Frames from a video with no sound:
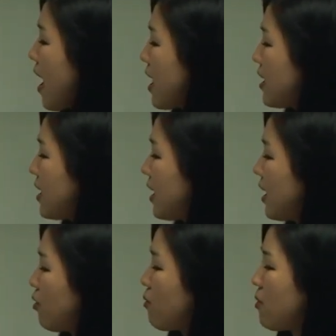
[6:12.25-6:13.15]
And
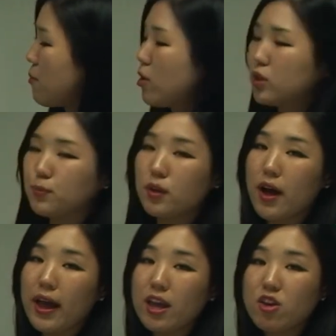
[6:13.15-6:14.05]
here, when we're
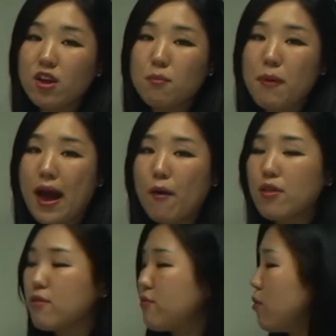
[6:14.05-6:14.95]
multiplying, you can power
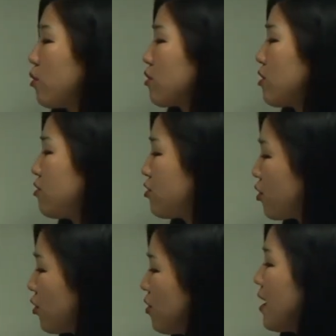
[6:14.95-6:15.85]
the four to the
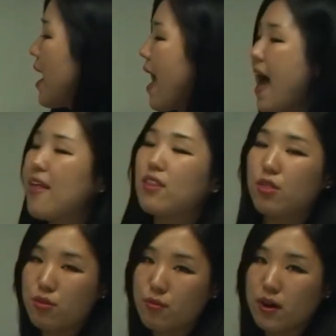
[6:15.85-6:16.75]
two and the
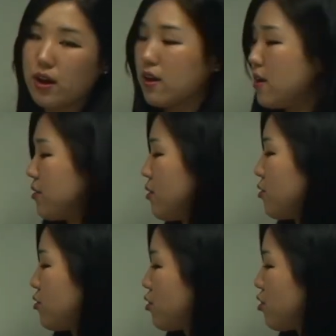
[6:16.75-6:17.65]
three. So
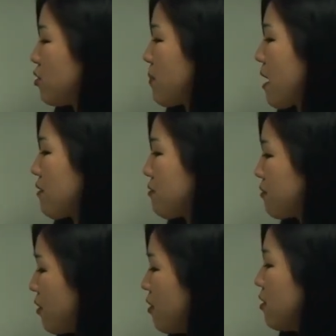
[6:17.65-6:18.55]
it's two to the power of
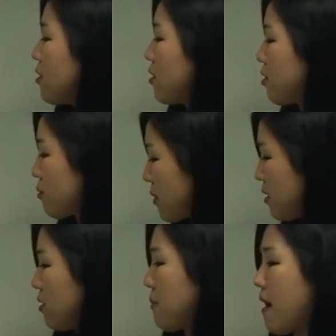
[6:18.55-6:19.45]
four, three
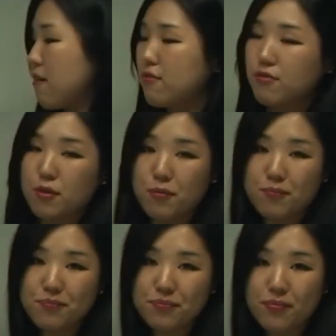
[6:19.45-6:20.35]
to the power of four.
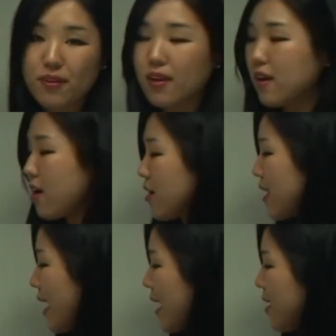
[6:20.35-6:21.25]

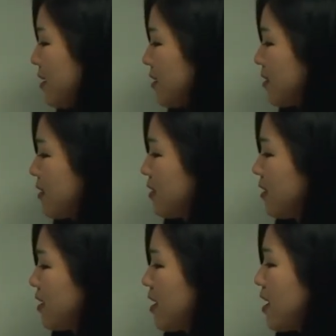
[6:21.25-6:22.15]
Okay,
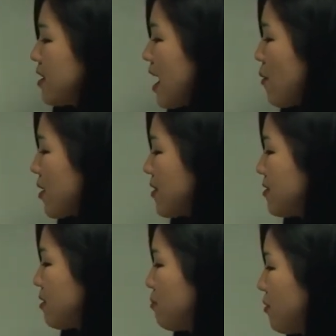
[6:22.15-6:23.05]
now we can
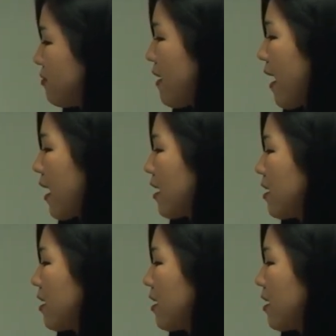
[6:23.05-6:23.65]
simplify.